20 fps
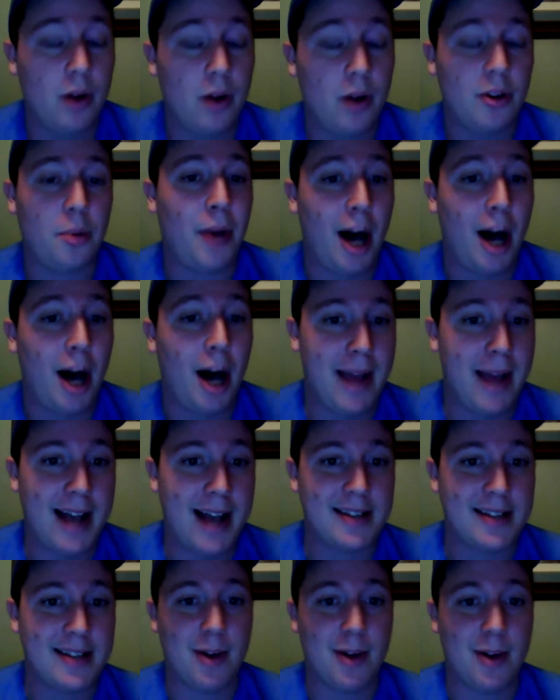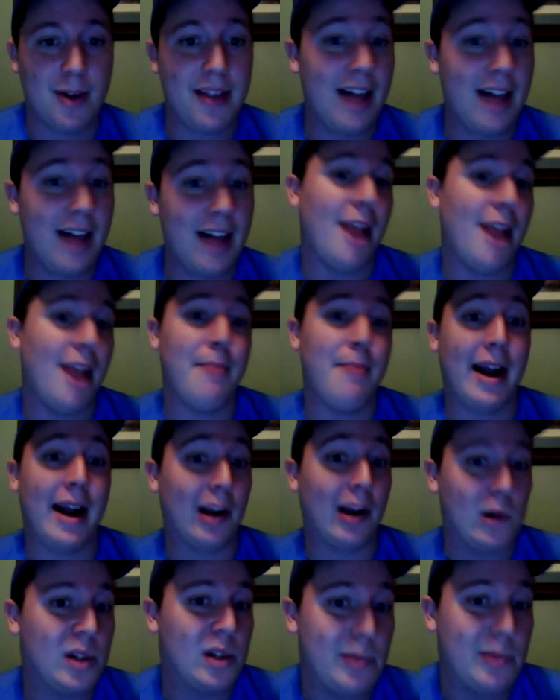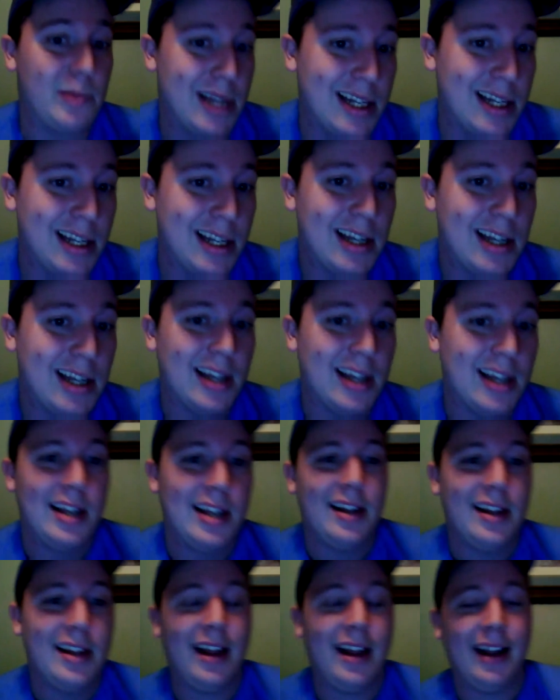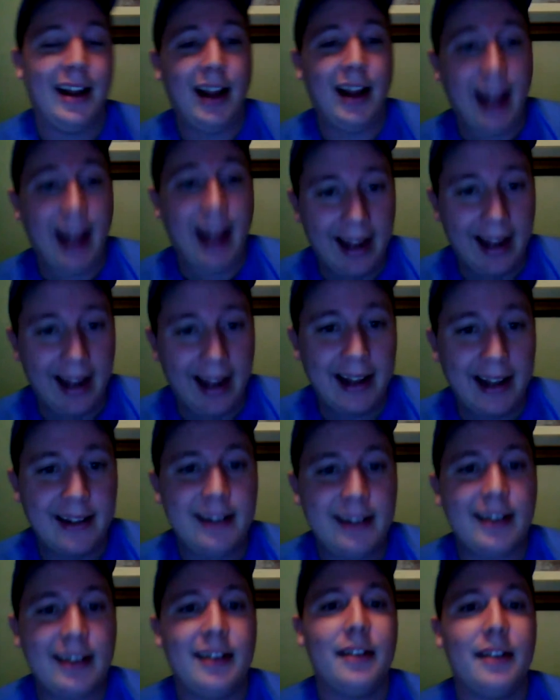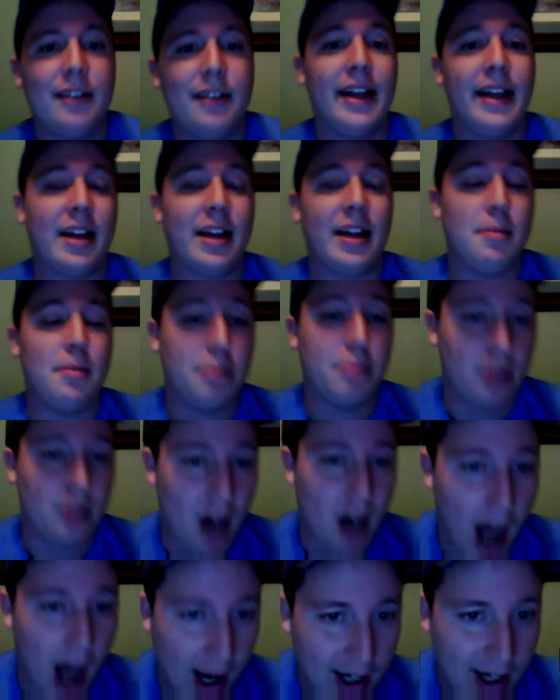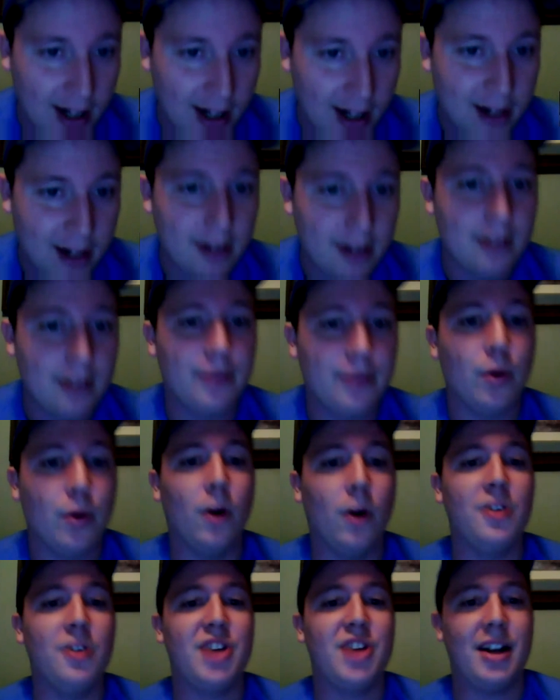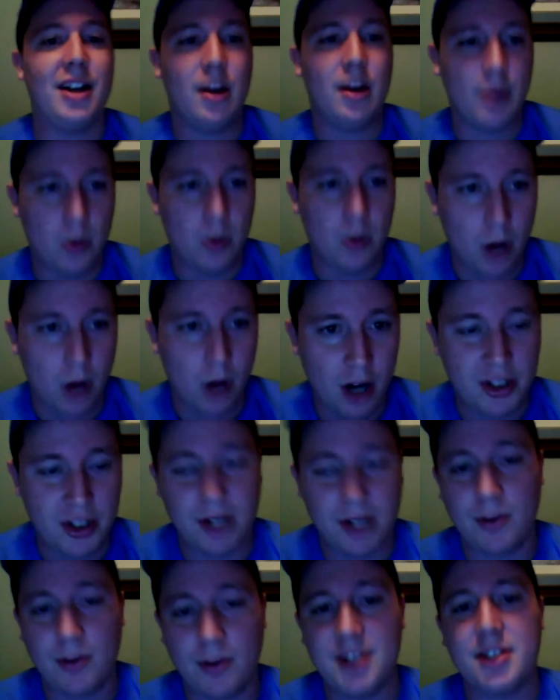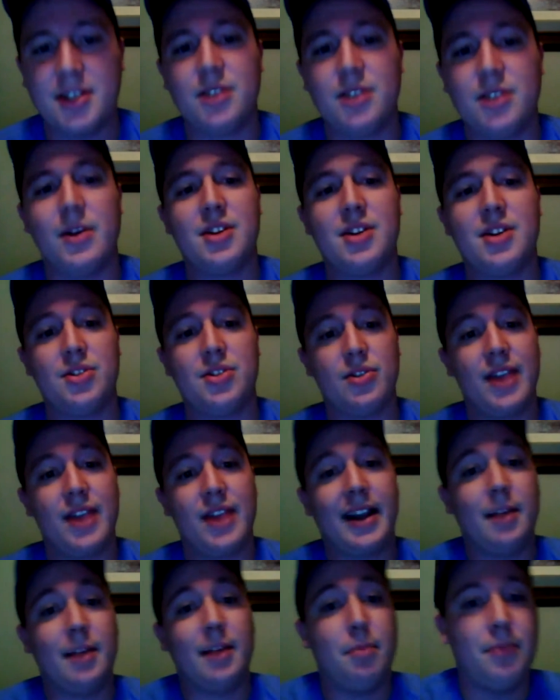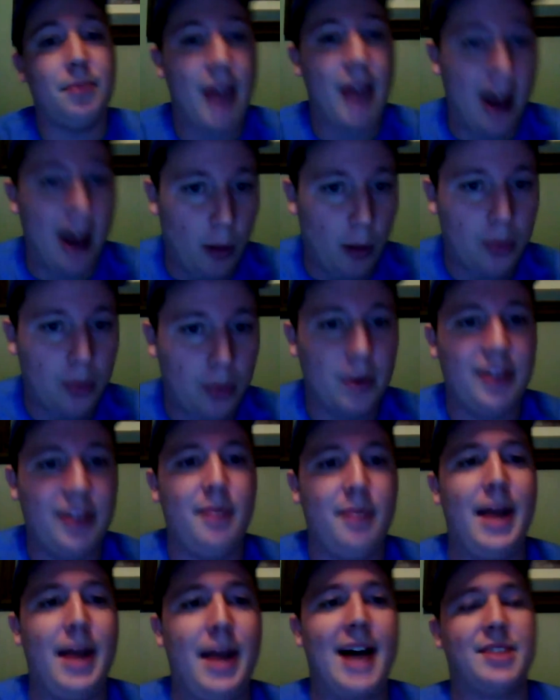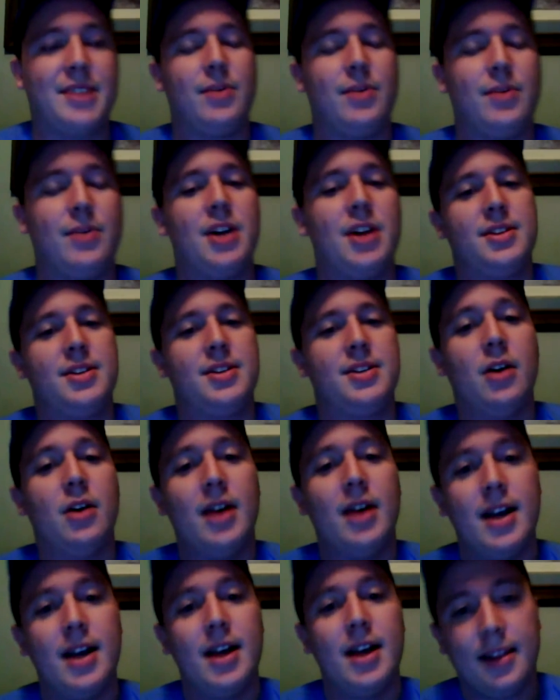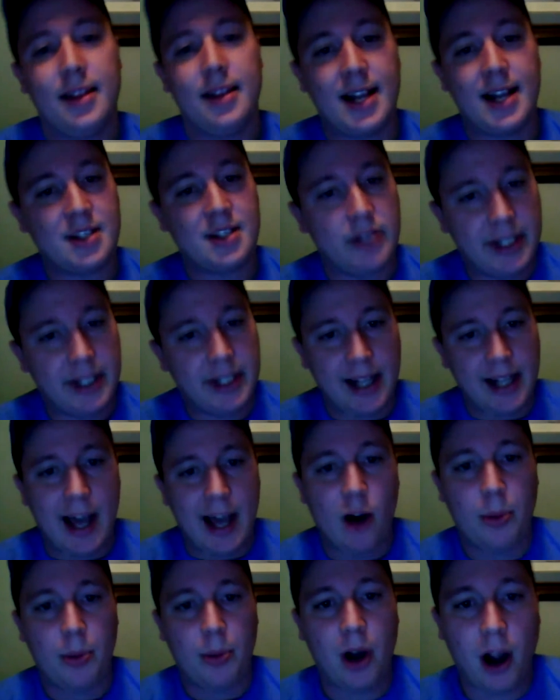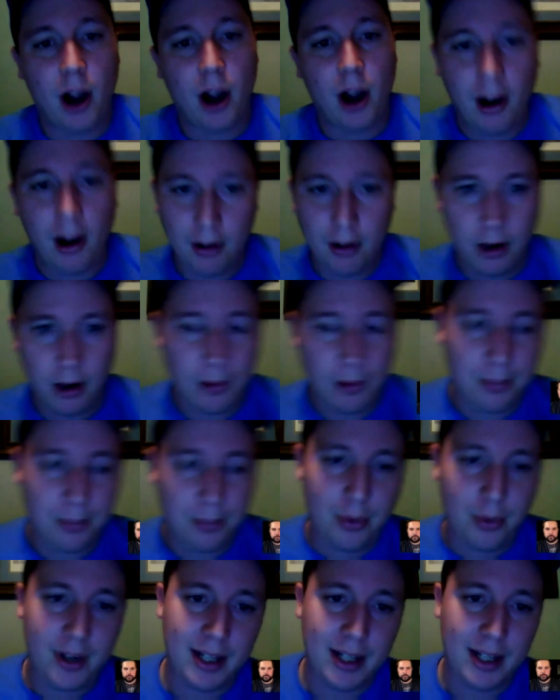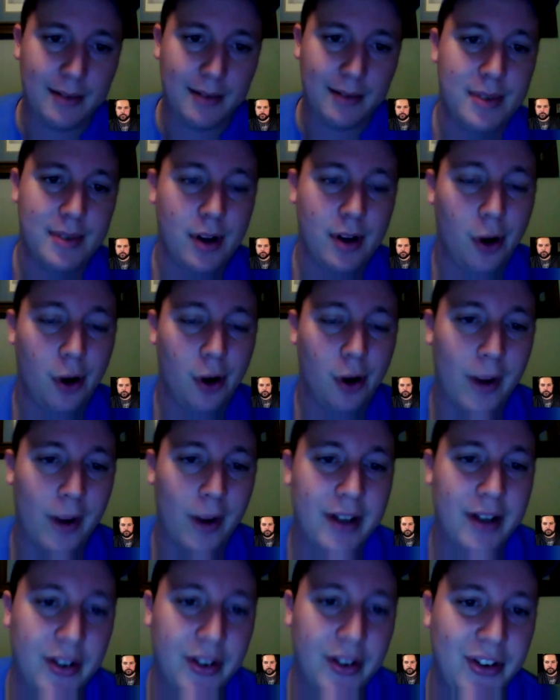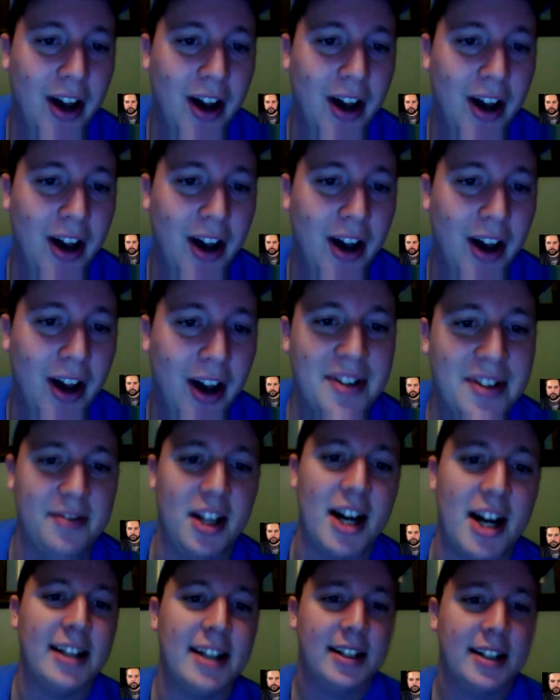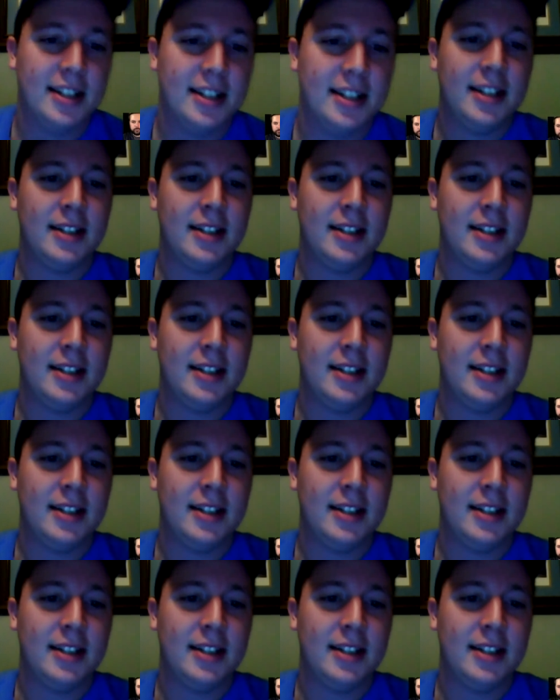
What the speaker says: a little pot pass where that linebacker would have been, and they can block for J.W. Walsh in run situations, and they can help with the pass rush, and so that's only going to help our pretty horrendous offensive line.